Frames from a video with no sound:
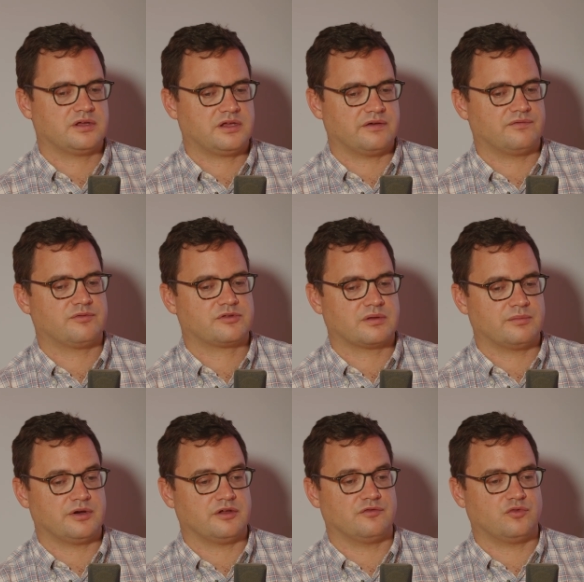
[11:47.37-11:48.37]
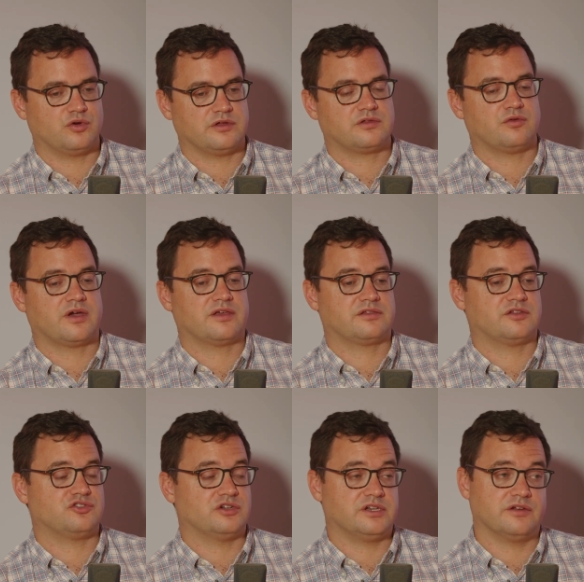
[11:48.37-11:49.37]
give somebody a voice who has
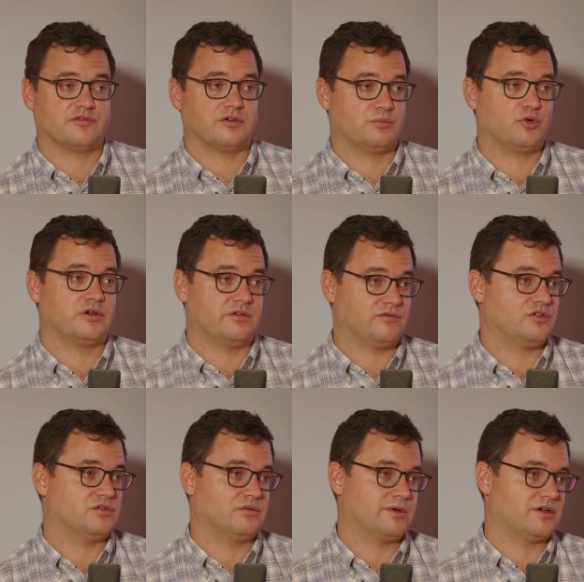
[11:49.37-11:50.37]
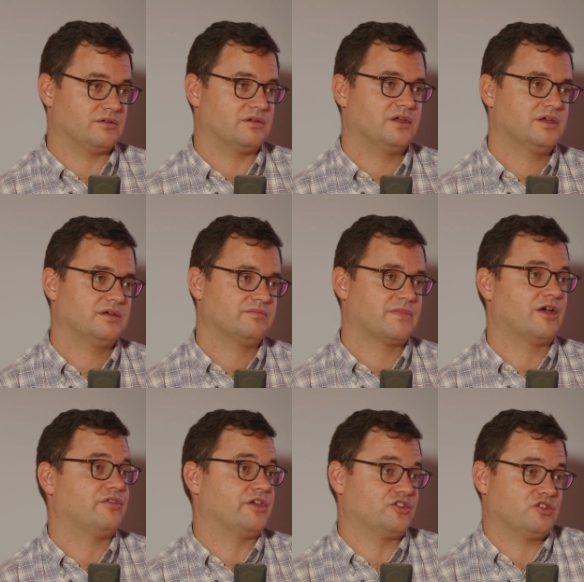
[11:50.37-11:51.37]
such a different point of view about
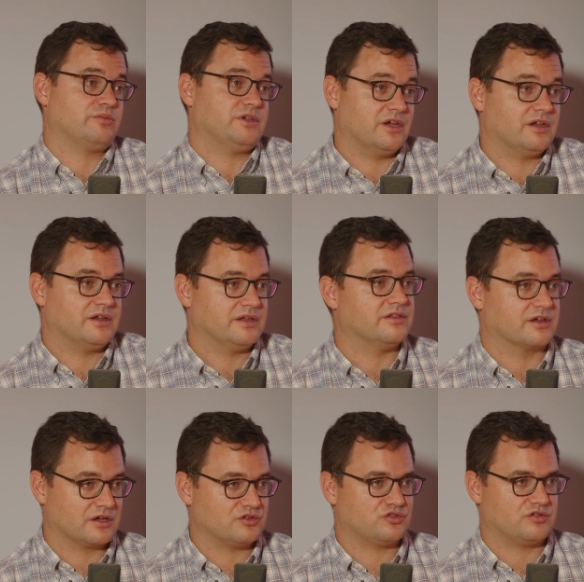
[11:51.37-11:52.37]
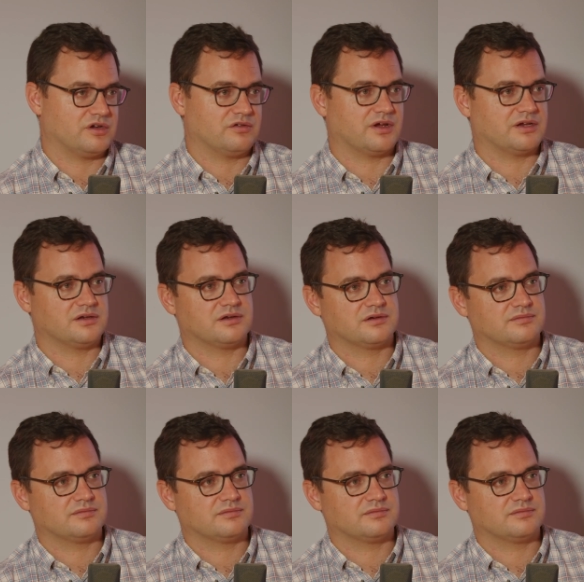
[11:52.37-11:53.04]
how things should be done in the country, right?